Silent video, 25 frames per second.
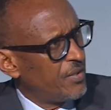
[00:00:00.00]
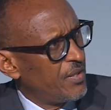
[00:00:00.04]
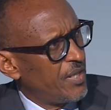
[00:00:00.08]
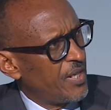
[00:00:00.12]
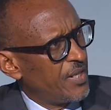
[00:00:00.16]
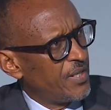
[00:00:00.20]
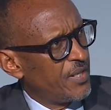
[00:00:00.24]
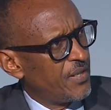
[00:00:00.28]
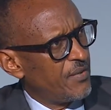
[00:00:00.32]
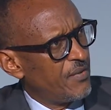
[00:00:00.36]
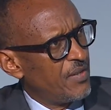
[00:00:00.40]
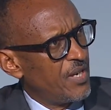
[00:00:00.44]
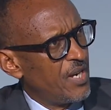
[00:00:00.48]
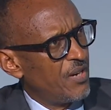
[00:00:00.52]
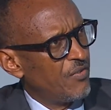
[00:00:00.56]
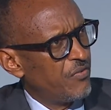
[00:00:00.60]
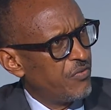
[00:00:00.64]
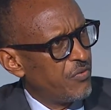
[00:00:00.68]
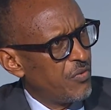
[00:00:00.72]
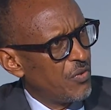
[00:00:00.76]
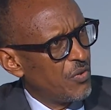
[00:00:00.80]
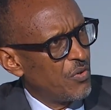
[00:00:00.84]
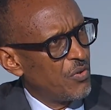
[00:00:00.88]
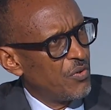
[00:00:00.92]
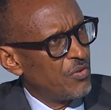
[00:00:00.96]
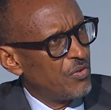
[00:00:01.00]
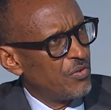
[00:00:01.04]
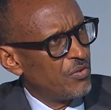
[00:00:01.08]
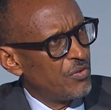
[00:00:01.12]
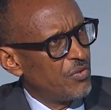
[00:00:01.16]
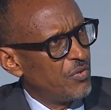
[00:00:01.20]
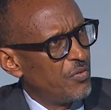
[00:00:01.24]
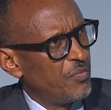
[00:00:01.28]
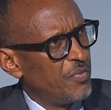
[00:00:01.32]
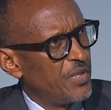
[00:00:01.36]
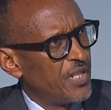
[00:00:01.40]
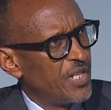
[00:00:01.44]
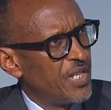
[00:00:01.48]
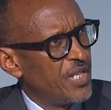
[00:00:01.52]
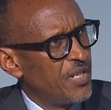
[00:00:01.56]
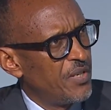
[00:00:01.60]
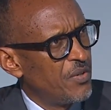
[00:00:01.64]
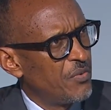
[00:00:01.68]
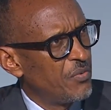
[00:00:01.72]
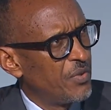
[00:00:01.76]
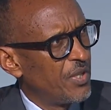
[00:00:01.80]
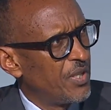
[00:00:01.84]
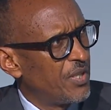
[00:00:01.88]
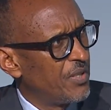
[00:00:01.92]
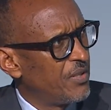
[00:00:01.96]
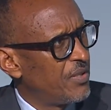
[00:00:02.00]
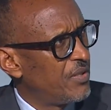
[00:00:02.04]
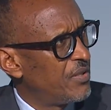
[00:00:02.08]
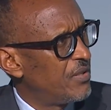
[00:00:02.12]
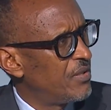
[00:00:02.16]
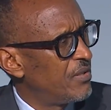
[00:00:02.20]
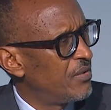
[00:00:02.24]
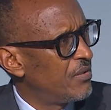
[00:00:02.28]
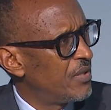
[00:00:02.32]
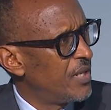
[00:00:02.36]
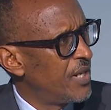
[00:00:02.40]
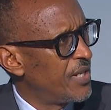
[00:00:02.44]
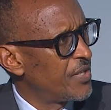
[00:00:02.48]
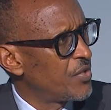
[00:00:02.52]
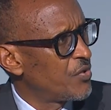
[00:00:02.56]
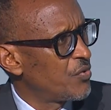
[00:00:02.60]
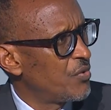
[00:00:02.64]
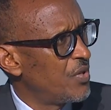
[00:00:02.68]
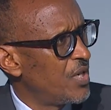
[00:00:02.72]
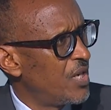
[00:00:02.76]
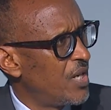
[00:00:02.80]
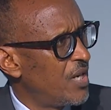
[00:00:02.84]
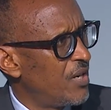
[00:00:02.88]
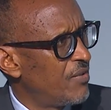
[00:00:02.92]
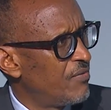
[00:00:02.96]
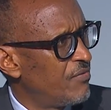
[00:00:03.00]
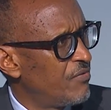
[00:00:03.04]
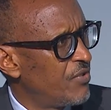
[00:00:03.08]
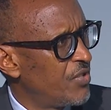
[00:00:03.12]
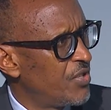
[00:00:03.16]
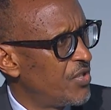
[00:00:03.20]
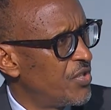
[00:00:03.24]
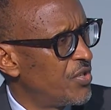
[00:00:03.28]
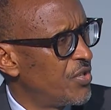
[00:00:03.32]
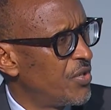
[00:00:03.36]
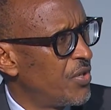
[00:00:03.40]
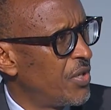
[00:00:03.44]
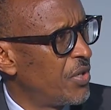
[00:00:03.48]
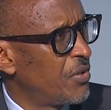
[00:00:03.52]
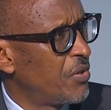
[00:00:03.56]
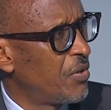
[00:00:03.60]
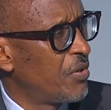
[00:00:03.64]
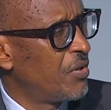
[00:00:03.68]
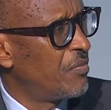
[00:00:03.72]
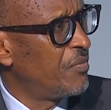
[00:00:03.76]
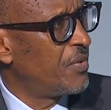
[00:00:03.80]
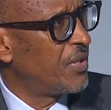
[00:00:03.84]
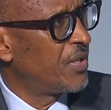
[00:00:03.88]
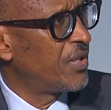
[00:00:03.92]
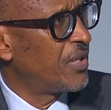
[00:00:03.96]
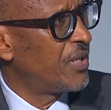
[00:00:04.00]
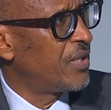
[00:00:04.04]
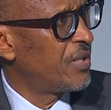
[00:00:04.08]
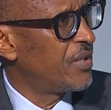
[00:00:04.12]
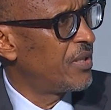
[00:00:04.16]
that, therefore, to begin with, as we have regional economic